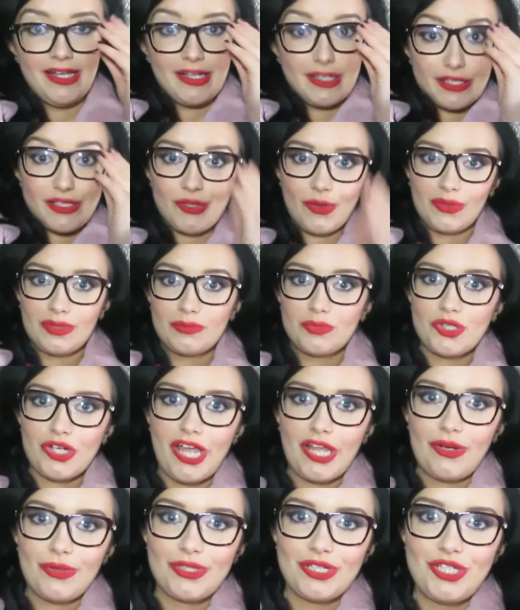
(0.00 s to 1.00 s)
Sorry, I'm
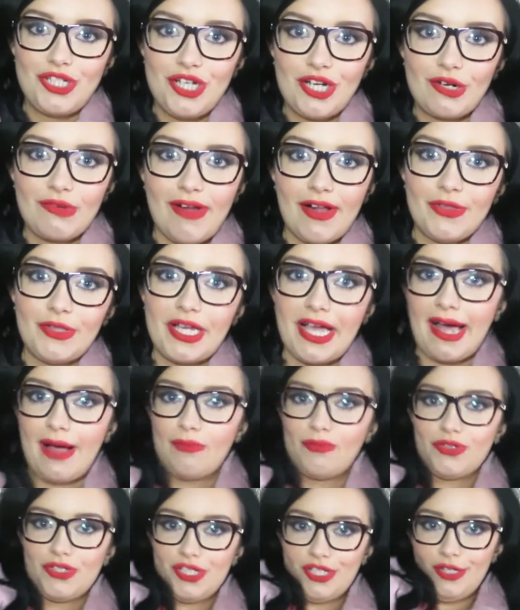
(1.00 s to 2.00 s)
trying not to jig around the
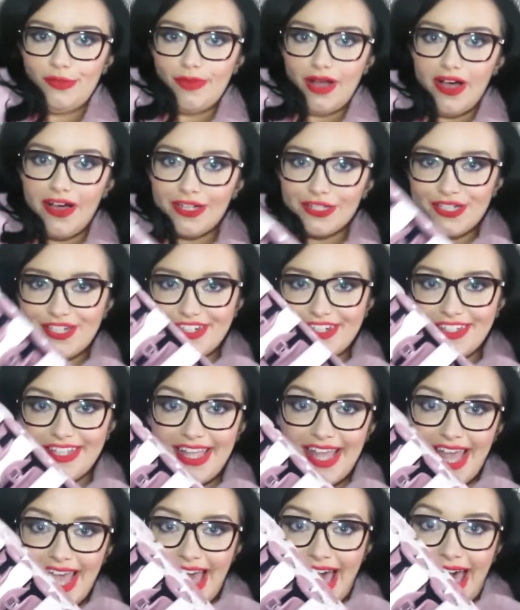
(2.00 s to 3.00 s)
camera too much.
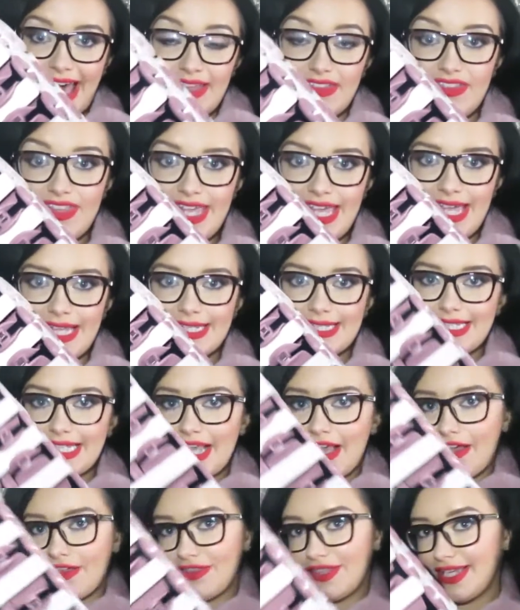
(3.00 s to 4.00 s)
And
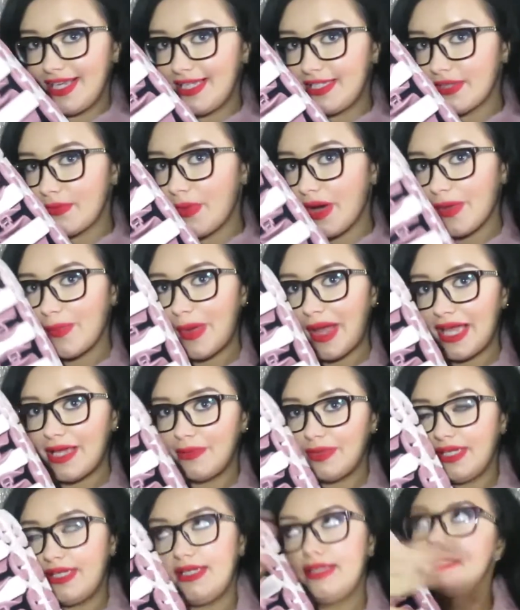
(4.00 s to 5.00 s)
these are my
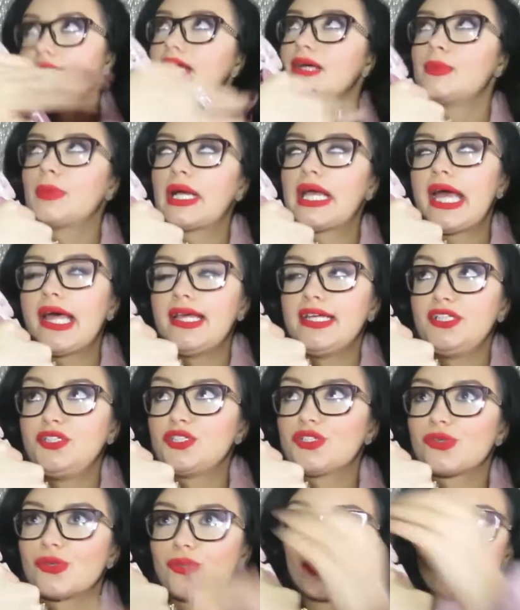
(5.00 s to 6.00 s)
babies, like my
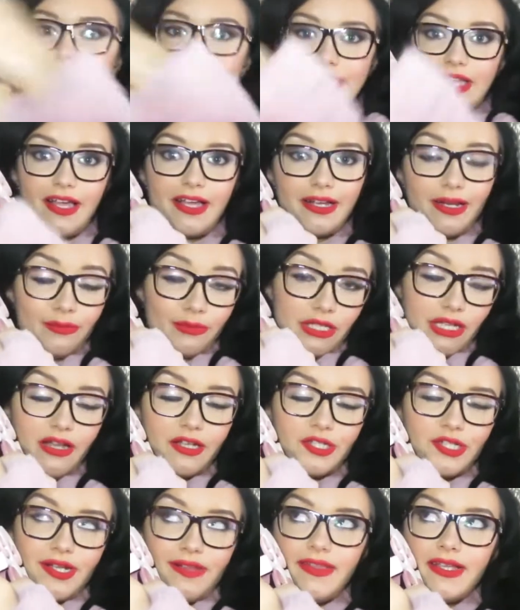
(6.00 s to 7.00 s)
angels. Like, I'm
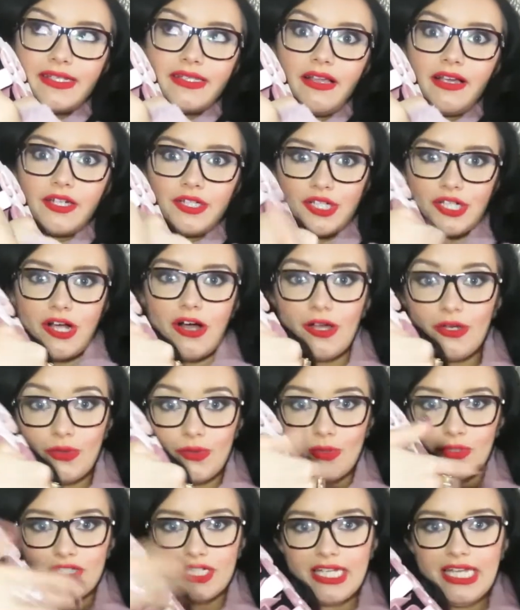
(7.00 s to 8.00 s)
clutching this like a
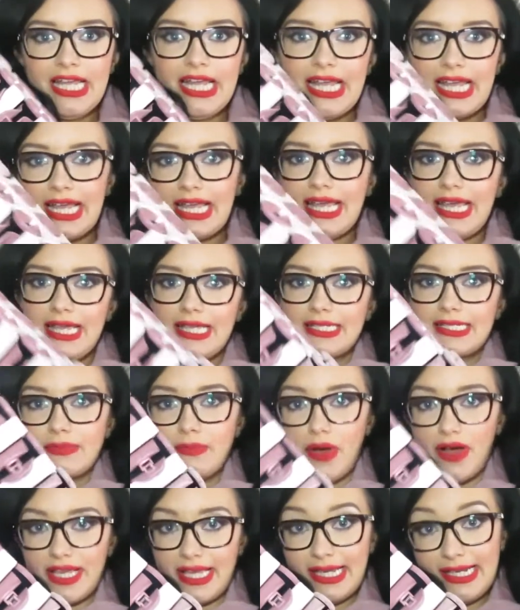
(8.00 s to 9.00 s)
child. It's
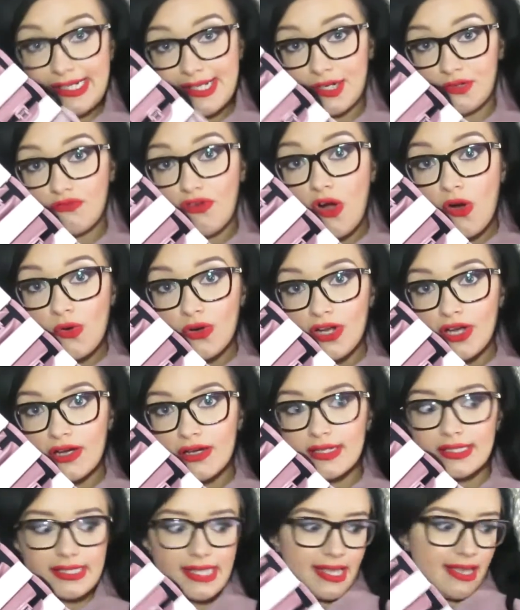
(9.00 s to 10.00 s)
my heated
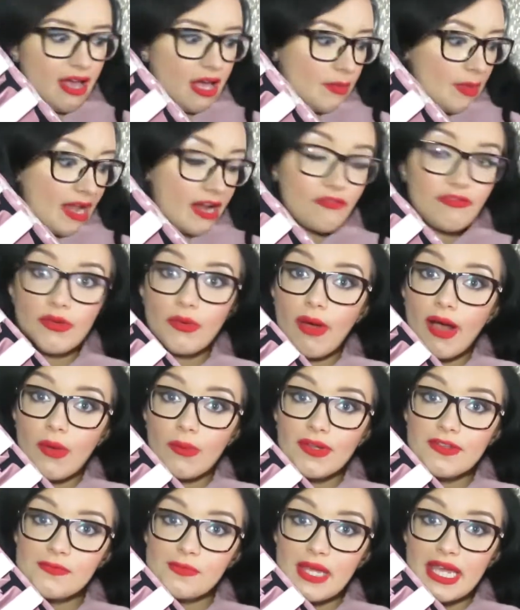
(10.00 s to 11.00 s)
rollers. They come everywhere
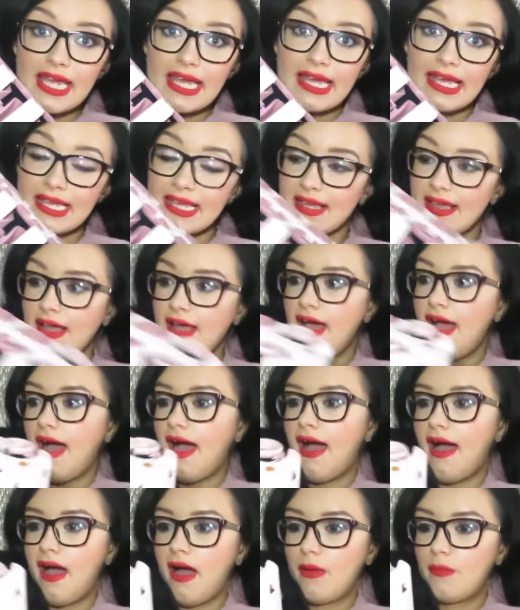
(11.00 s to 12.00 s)
with me.
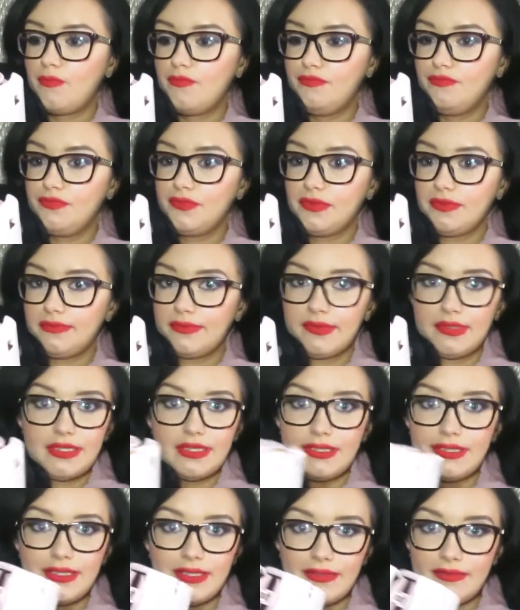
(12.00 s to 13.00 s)

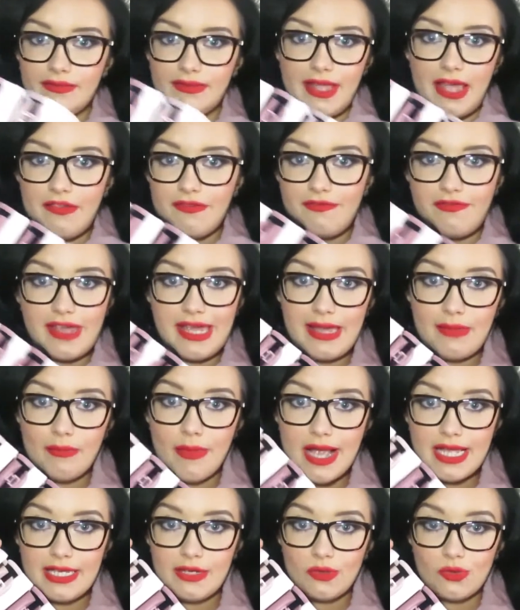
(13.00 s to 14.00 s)
They fit in
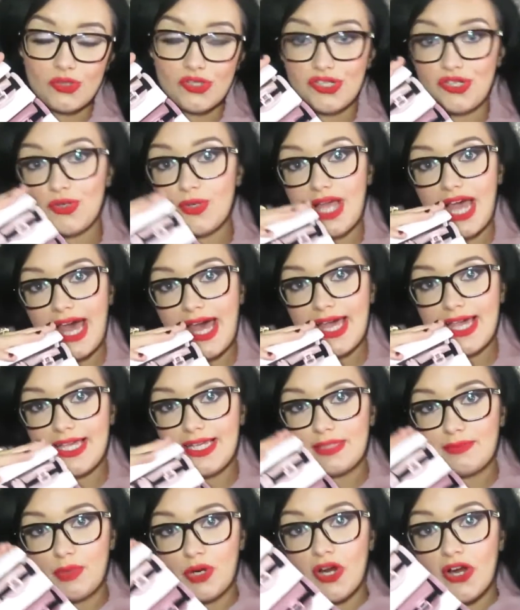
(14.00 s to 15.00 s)
my little
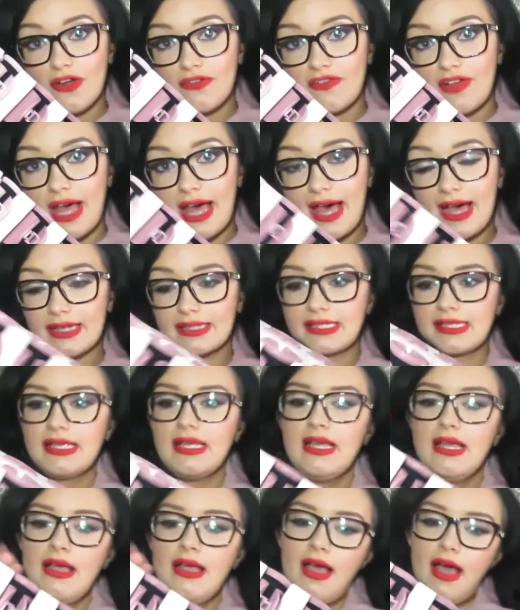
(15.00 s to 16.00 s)
suitcase, perfect.
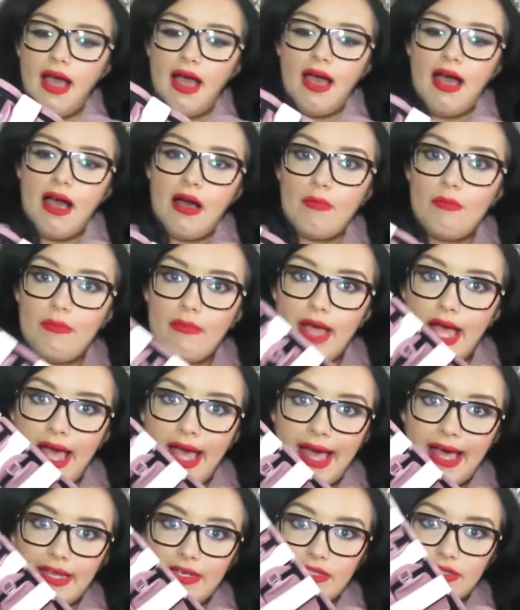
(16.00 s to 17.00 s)
And
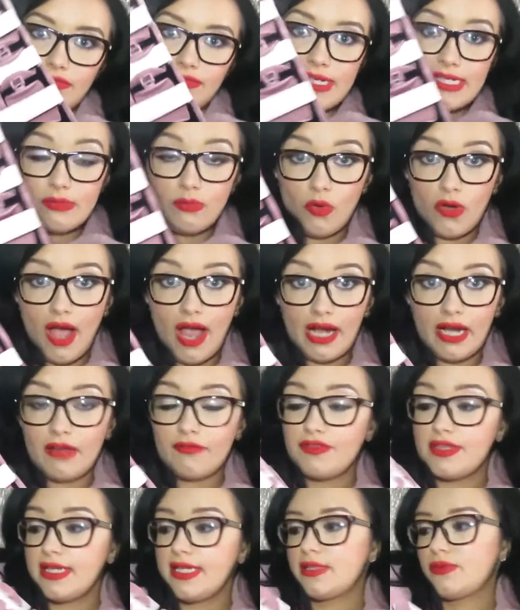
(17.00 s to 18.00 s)
the reason why I
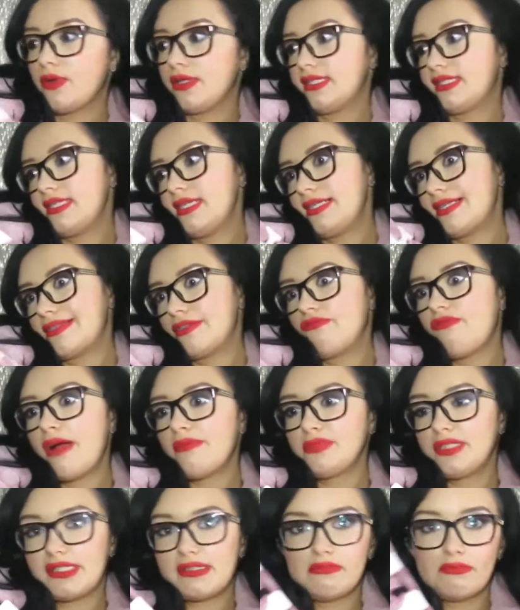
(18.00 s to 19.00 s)
love these ones, these are the
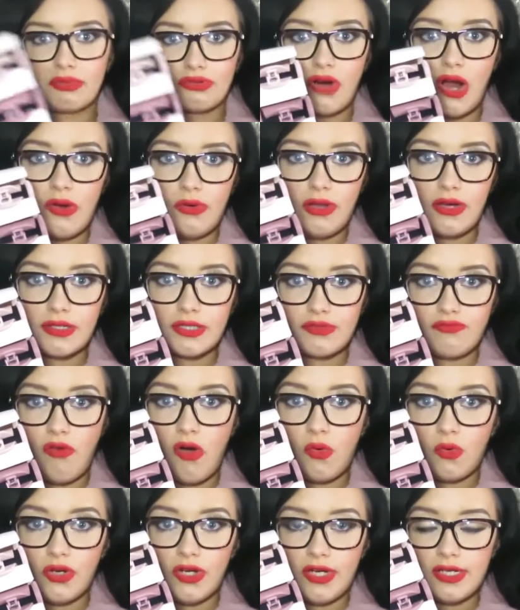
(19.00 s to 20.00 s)
Remington Pro Luxe
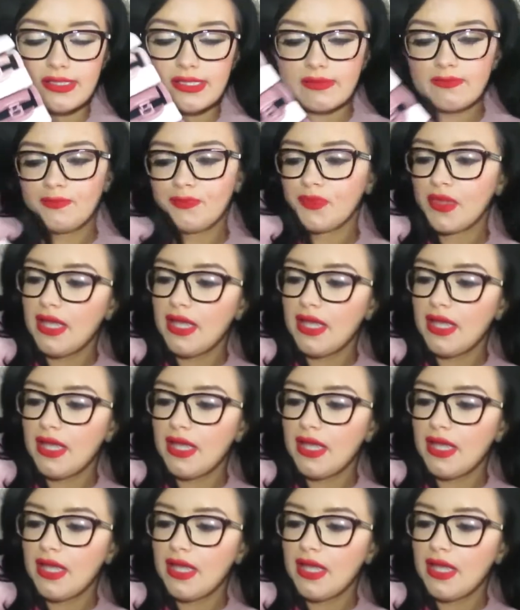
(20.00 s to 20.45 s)
rollers.